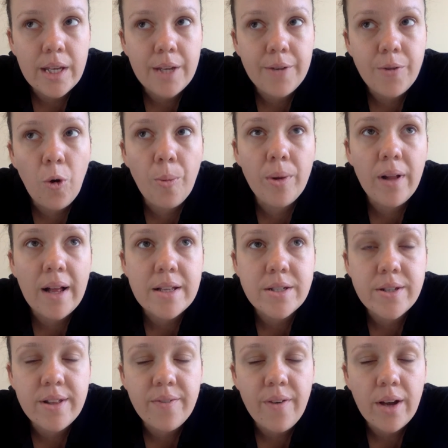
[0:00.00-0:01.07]
normalised
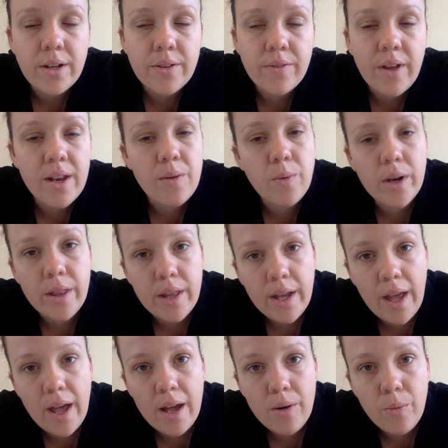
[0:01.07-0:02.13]
to the fact of getting one
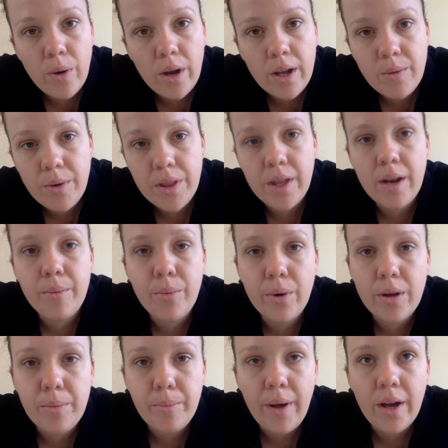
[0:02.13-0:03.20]
thing out, working with it, and
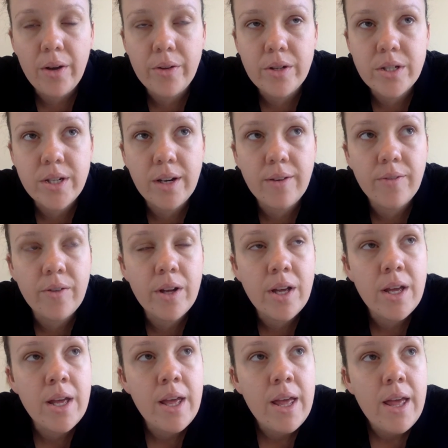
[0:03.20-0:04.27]
putting it back on the
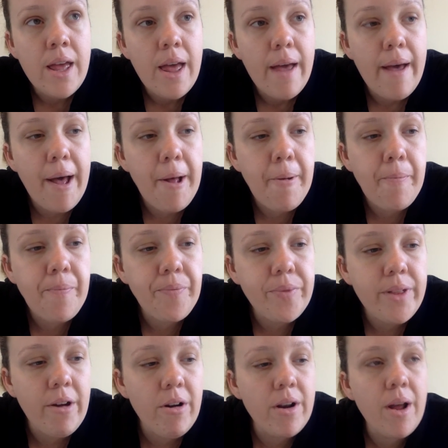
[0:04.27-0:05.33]
shelf.
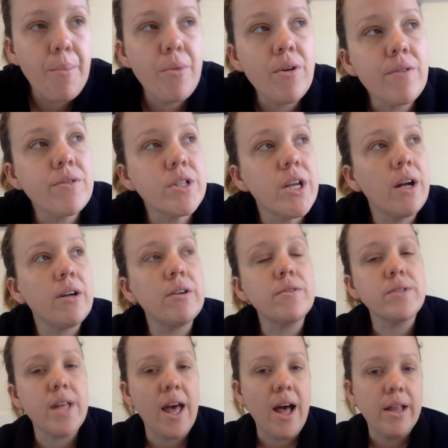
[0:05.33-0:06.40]
There are a number of
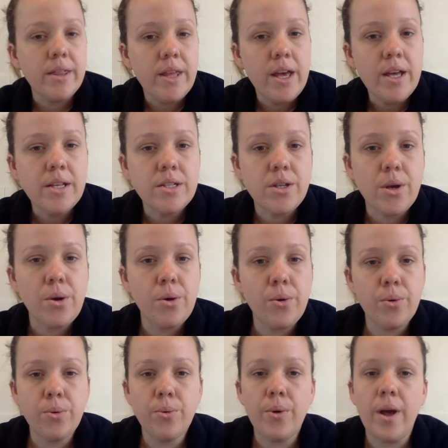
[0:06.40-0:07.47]
shelves out there. So
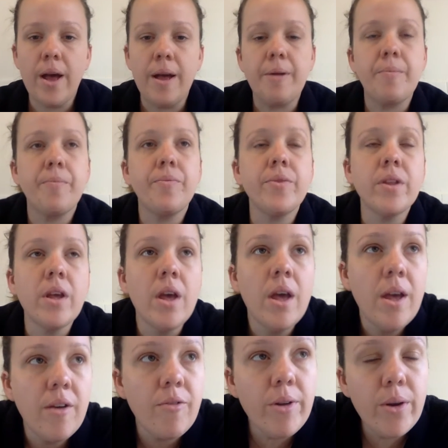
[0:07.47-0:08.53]

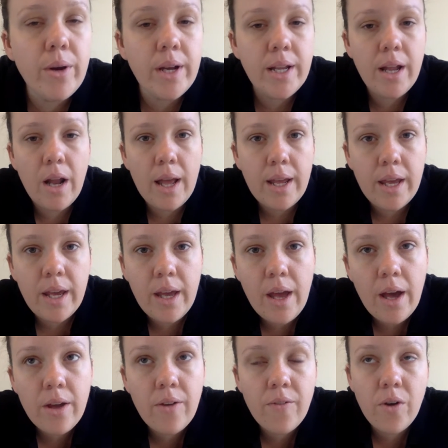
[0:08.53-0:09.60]
if we're looking at
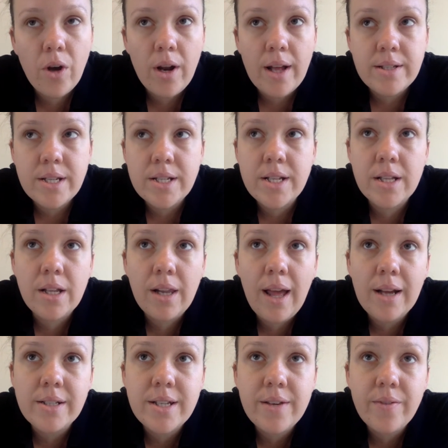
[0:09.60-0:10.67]
IKEA, you've got, as I said, the
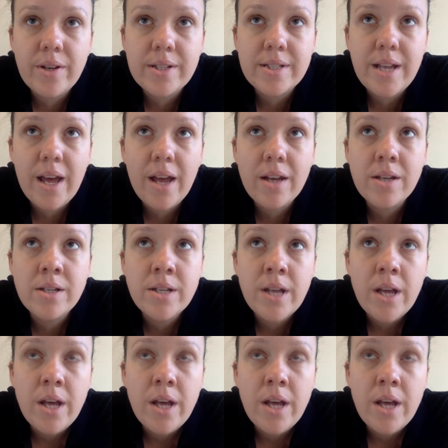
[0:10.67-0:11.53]
LAC TV stand.